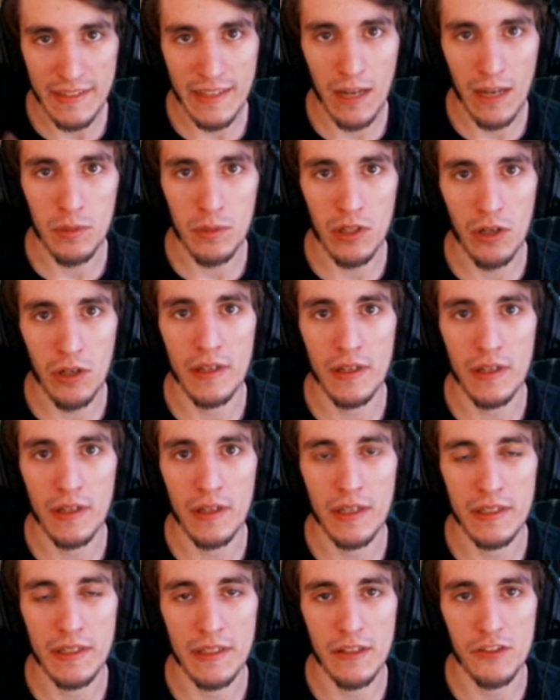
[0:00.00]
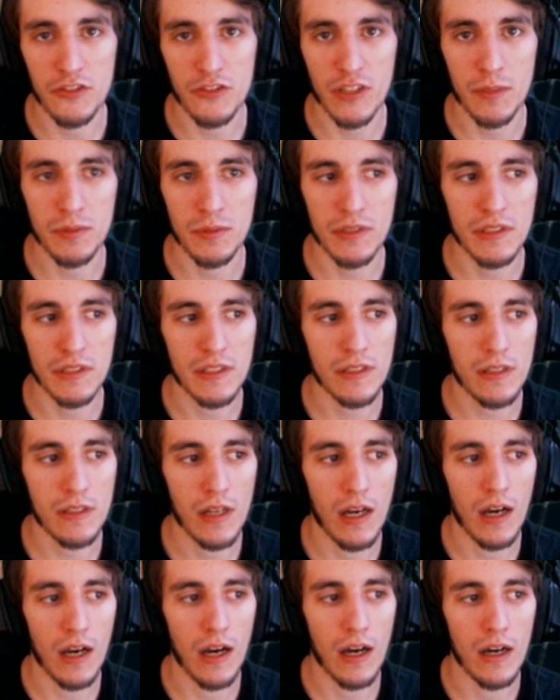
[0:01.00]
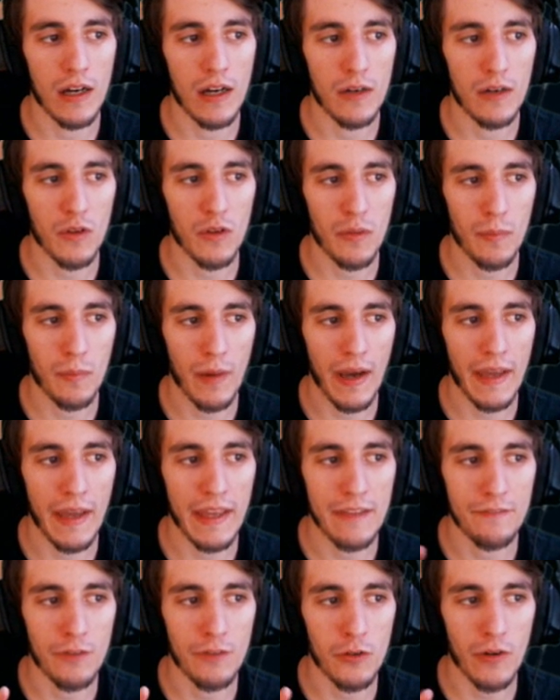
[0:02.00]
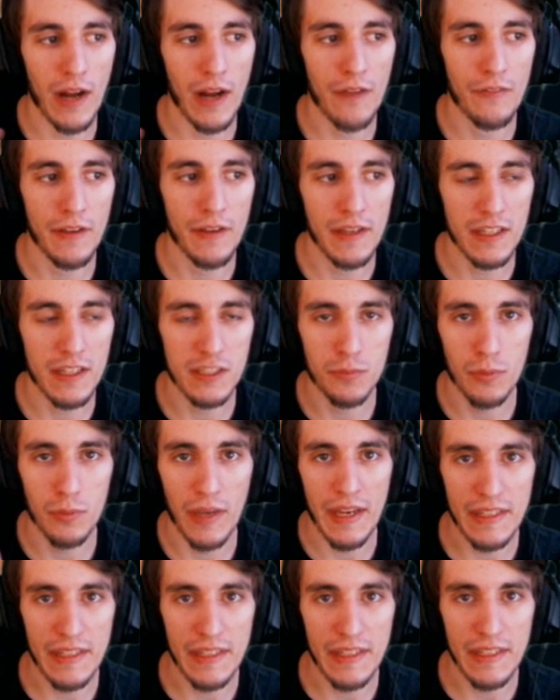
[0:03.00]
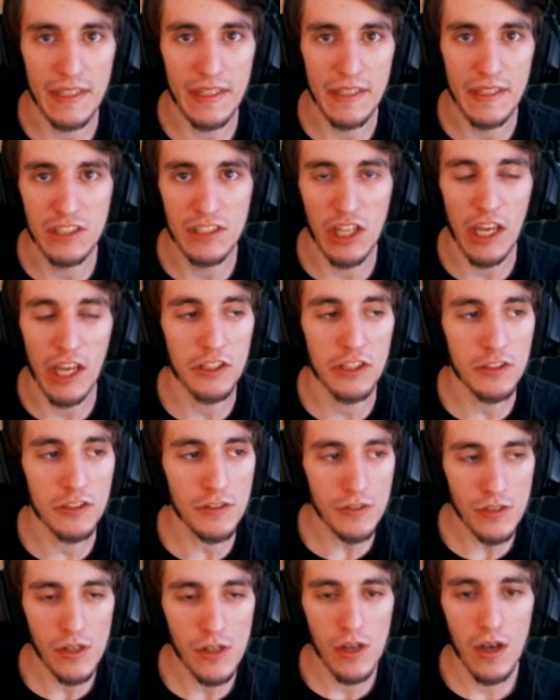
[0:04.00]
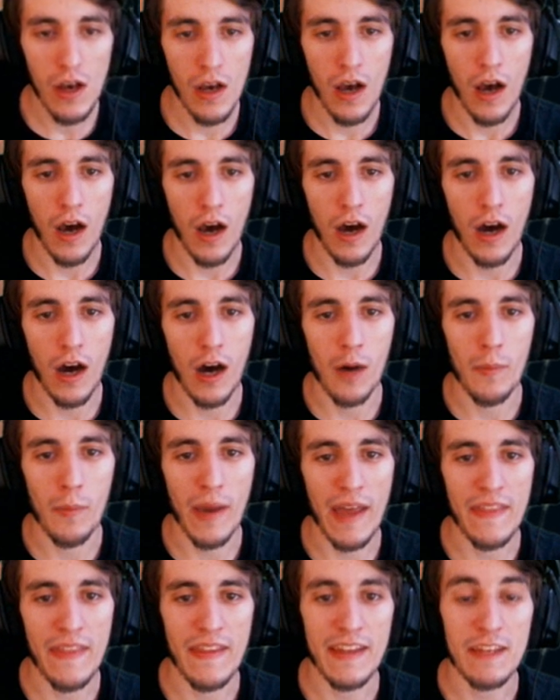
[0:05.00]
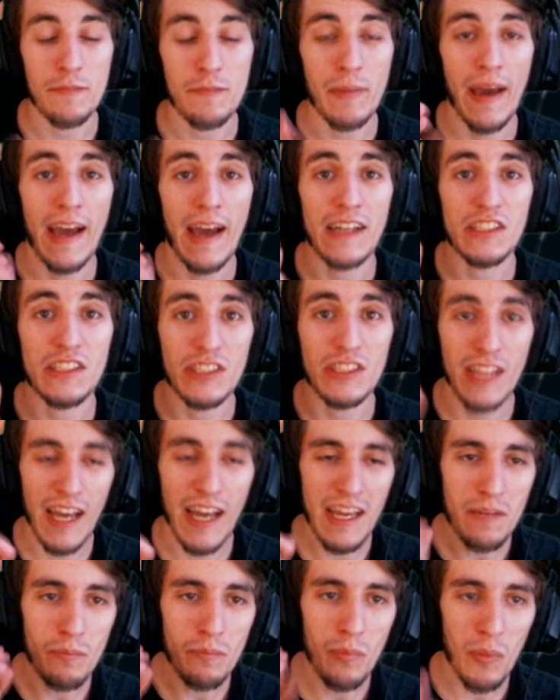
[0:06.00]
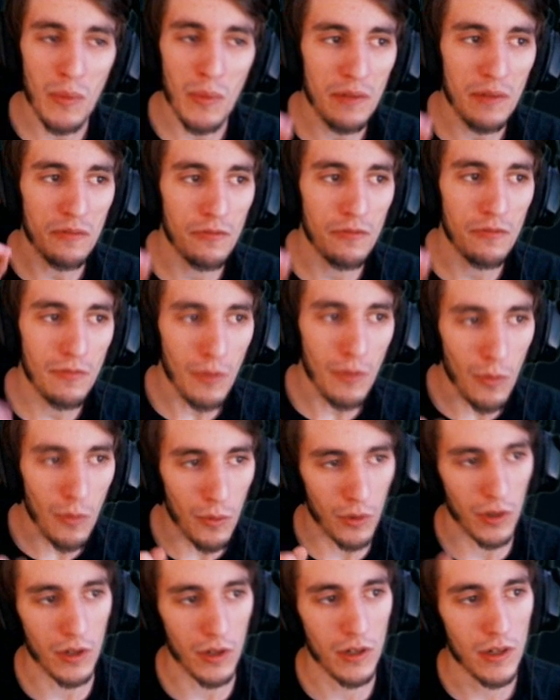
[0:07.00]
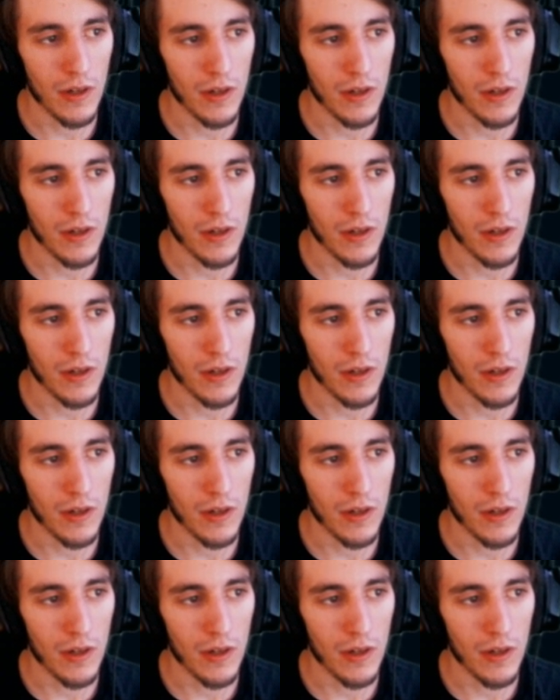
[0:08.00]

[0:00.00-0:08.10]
down below in the description with my infographic explaining the changes. And then in patch 9.4,